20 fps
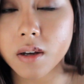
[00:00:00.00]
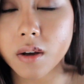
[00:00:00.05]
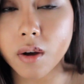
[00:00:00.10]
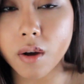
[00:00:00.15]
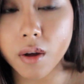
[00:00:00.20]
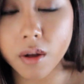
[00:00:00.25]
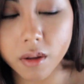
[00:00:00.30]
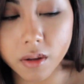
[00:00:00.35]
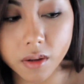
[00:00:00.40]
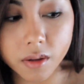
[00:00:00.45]

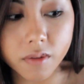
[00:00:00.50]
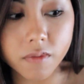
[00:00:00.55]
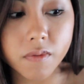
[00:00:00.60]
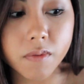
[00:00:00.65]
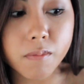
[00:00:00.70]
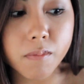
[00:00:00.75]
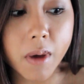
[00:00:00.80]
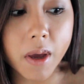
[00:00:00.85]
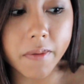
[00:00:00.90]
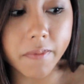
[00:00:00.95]
all
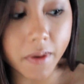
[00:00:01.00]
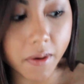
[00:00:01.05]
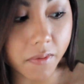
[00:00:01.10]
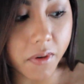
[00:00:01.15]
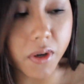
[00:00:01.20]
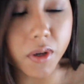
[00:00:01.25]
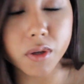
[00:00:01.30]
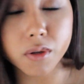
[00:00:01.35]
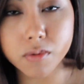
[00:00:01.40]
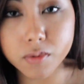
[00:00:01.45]
of my
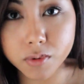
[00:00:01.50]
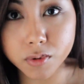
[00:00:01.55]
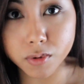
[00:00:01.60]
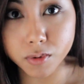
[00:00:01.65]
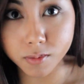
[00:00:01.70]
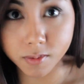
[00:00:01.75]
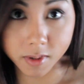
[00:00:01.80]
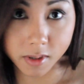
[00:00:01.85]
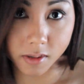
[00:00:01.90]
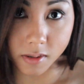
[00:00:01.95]
favorite
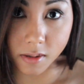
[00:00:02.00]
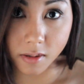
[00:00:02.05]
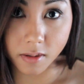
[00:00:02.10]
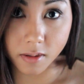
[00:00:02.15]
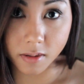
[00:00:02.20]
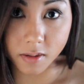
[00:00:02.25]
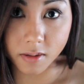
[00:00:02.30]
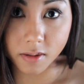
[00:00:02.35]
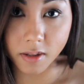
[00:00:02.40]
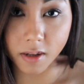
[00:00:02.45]
YouTubers
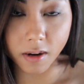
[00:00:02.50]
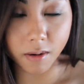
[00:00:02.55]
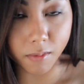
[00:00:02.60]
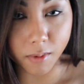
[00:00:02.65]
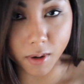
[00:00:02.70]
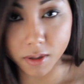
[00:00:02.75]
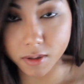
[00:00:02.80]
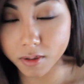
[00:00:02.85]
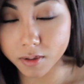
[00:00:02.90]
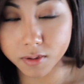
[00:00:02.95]
that I
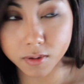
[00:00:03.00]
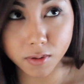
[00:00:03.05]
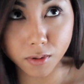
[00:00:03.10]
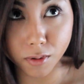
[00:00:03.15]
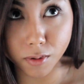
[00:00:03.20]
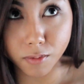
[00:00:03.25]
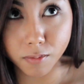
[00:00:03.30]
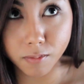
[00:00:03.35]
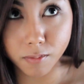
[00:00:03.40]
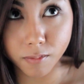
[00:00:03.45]
watch on
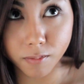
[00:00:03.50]
YouTube.